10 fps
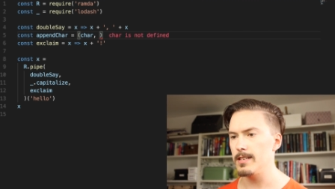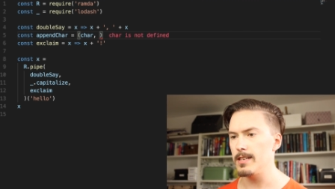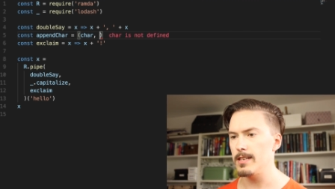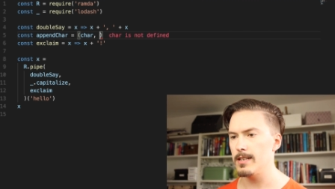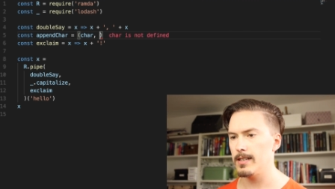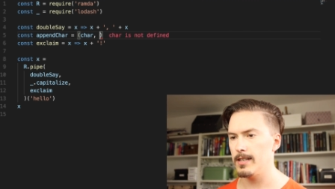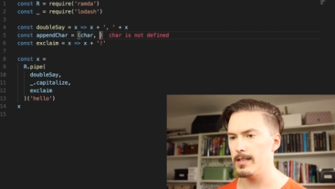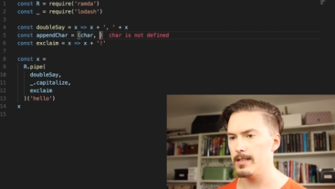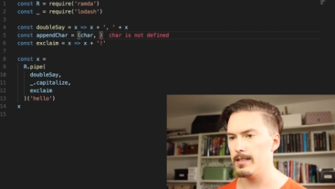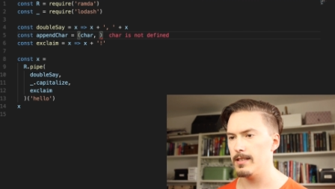the
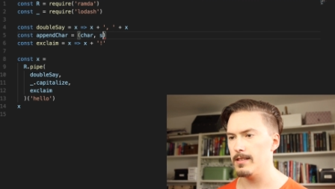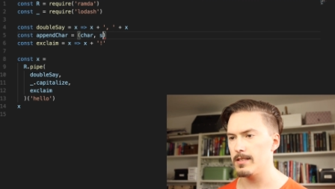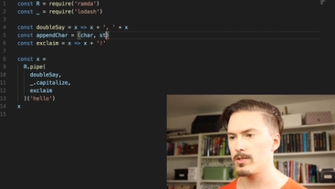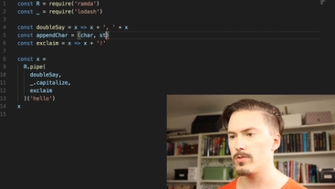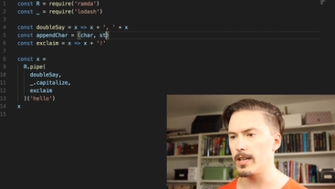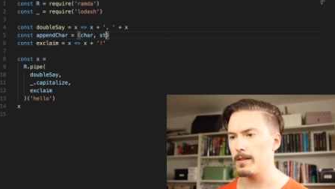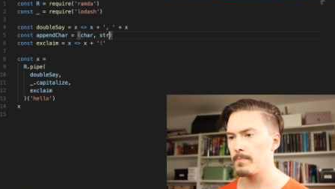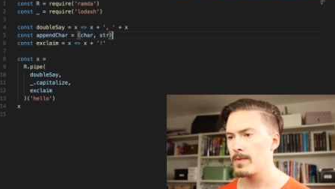string.